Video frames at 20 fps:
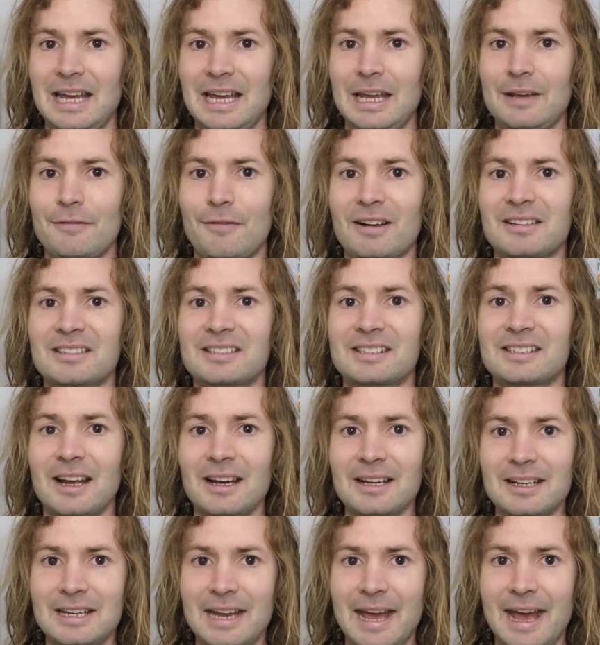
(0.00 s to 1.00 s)
if I
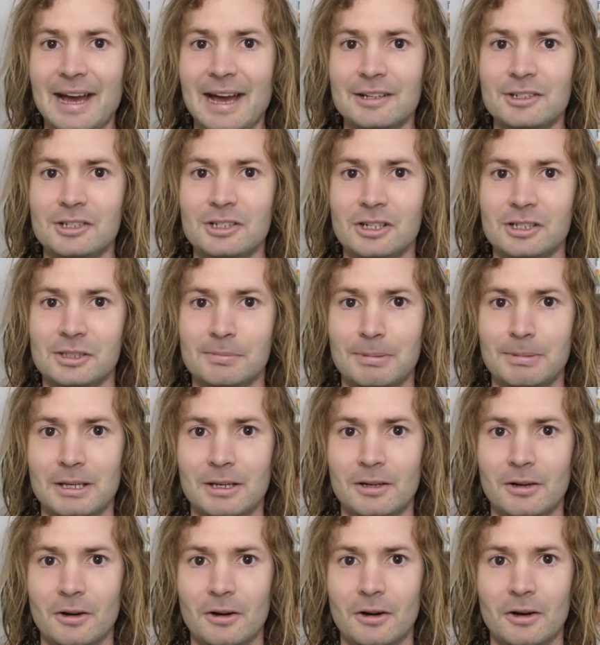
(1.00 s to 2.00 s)
stuck it out just
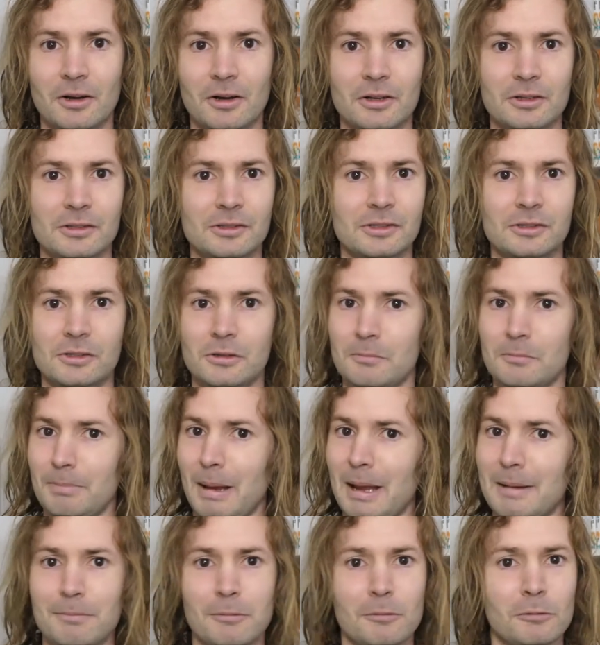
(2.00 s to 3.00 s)
because
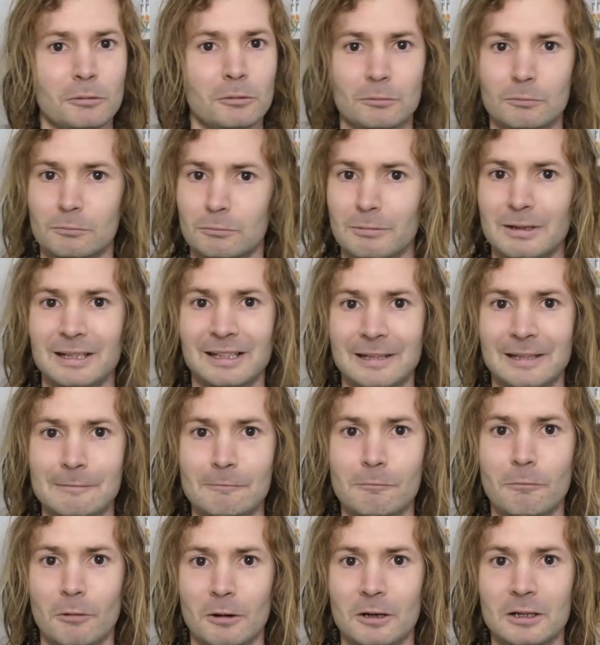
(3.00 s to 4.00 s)
people really
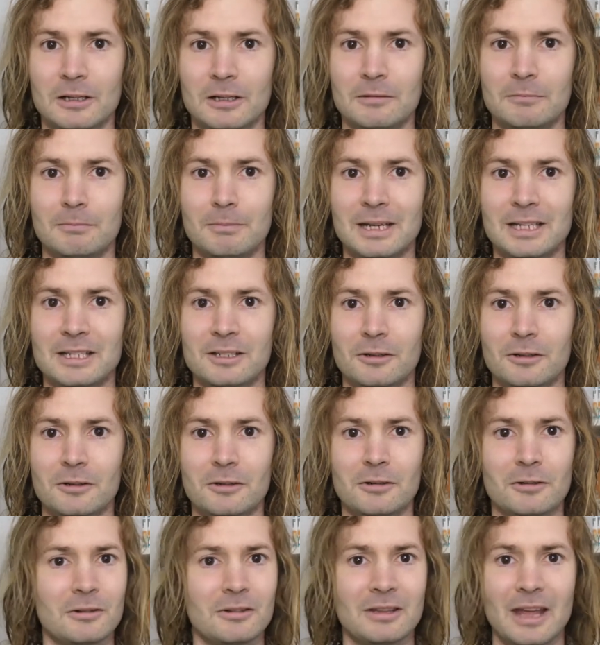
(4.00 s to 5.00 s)
wanted me
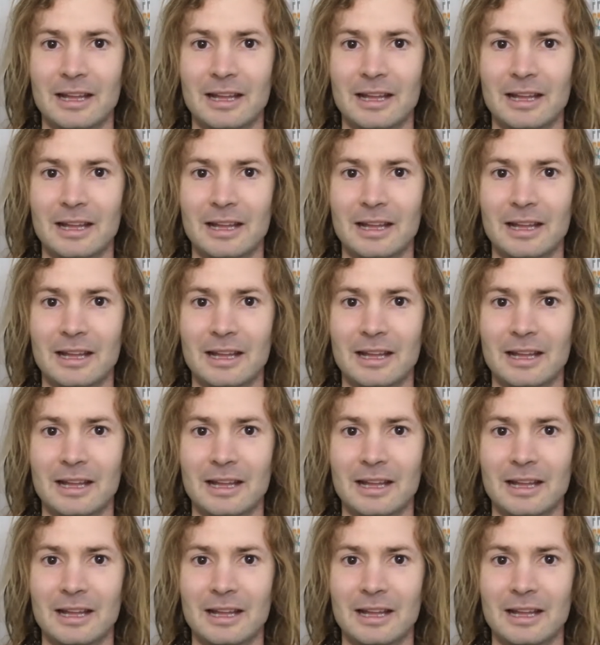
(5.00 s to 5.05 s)
to,